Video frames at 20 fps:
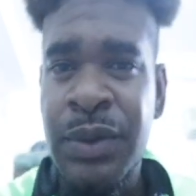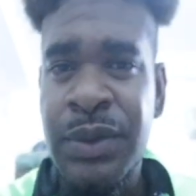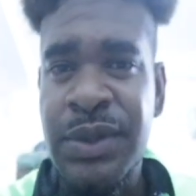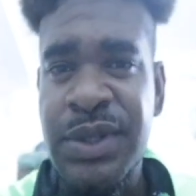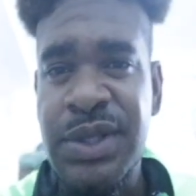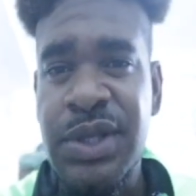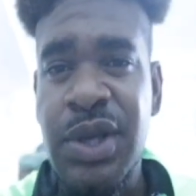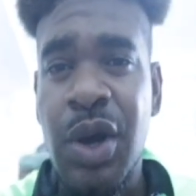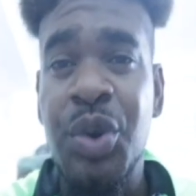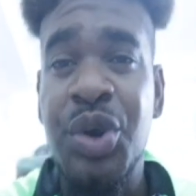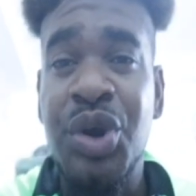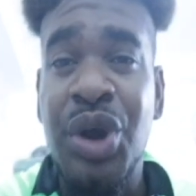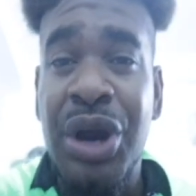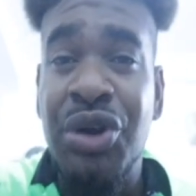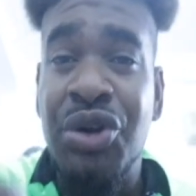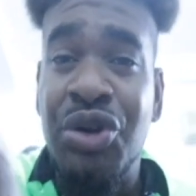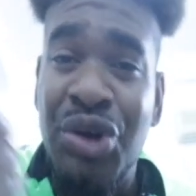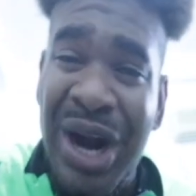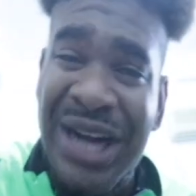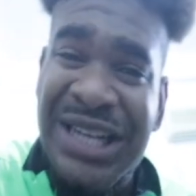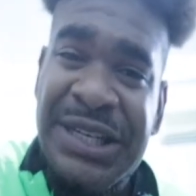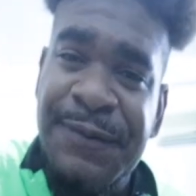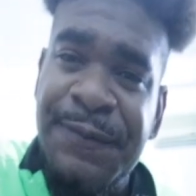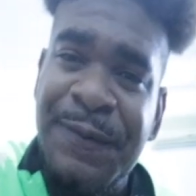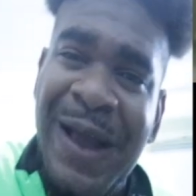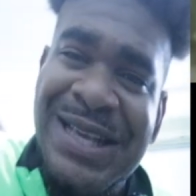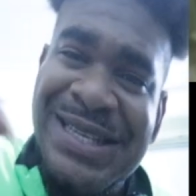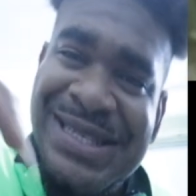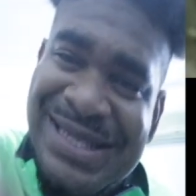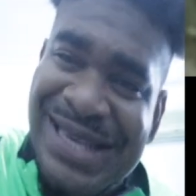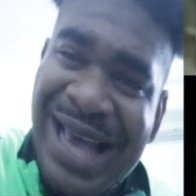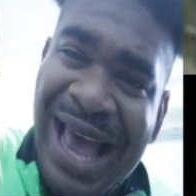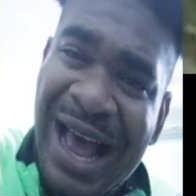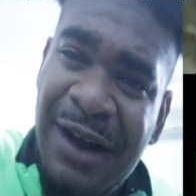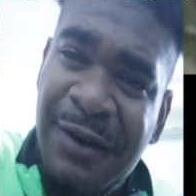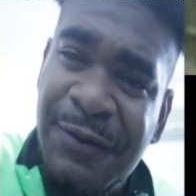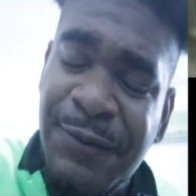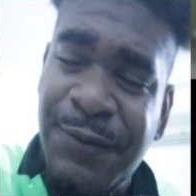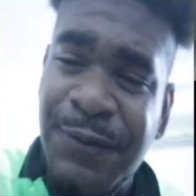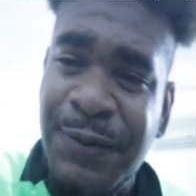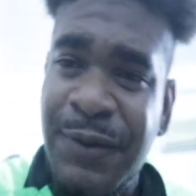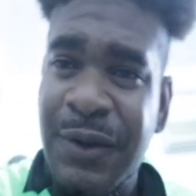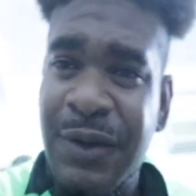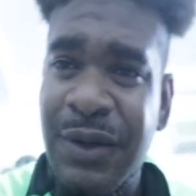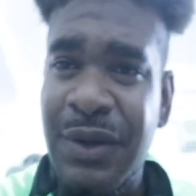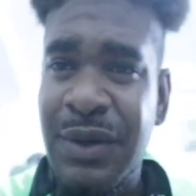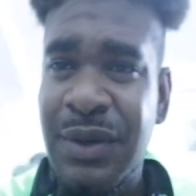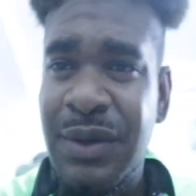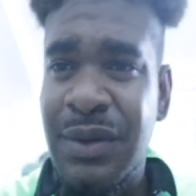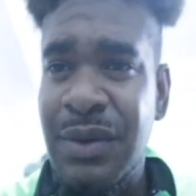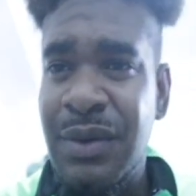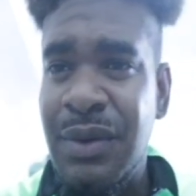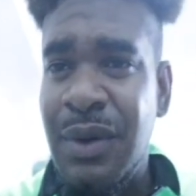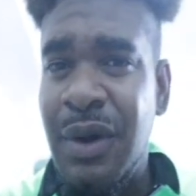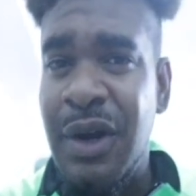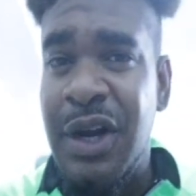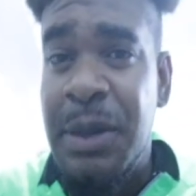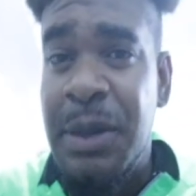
see how we can gratify self on the